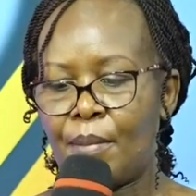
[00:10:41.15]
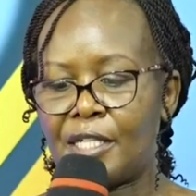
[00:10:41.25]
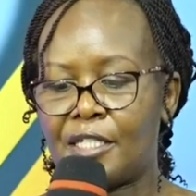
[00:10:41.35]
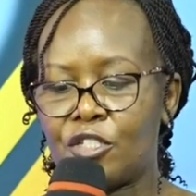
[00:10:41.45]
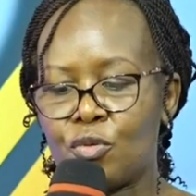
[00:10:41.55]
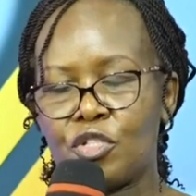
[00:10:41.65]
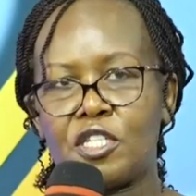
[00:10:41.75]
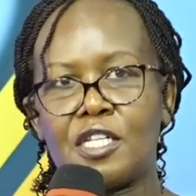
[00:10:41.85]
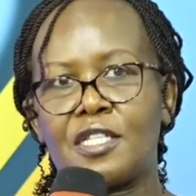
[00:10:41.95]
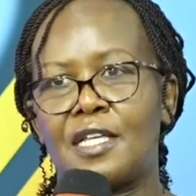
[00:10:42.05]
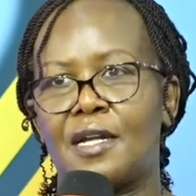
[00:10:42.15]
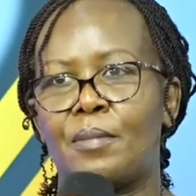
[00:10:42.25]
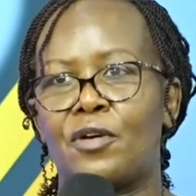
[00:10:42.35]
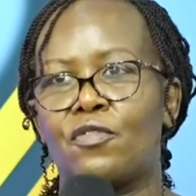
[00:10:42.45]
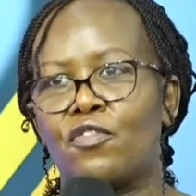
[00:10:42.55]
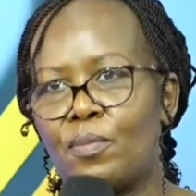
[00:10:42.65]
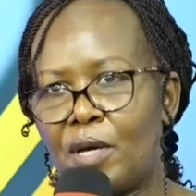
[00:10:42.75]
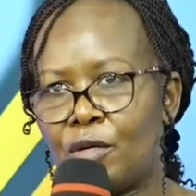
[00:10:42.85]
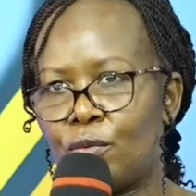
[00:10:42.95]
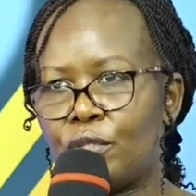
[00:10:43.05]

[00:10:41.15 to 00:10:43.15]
But this was just the number of women